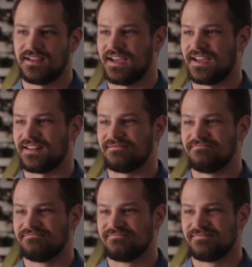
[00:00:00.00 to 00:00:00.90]
And
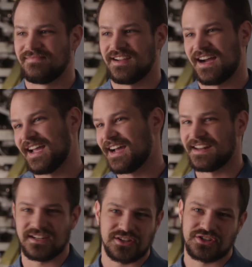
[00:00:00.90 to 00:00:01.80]
I had
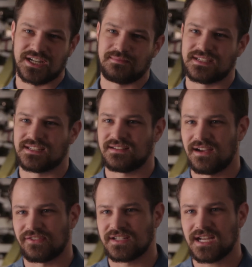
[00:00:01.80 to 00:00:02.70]
internships
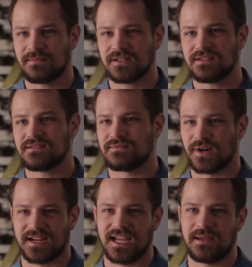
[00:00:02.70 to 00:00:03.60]
every summer where
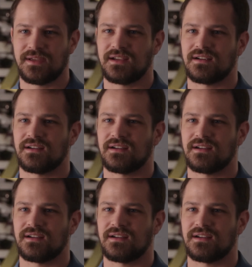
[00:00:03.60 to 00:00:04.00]
I came here,